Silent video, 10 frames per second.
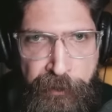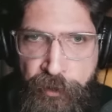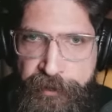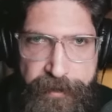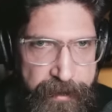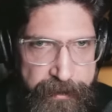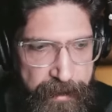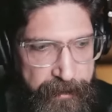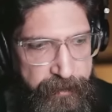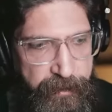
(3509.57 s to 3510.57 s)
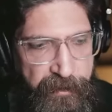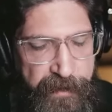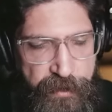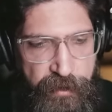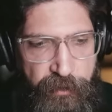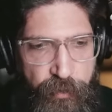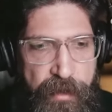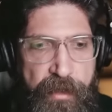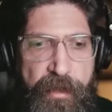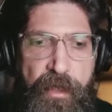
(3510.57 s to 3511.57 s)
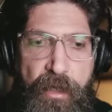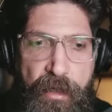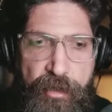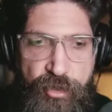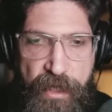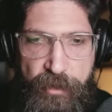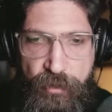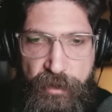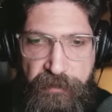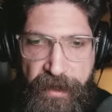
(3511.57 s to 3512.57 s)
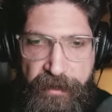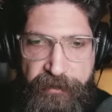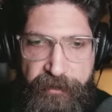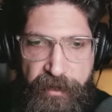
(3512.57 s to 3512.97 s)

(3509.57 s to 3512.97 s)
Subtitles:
I don't think that Russians will try to advance.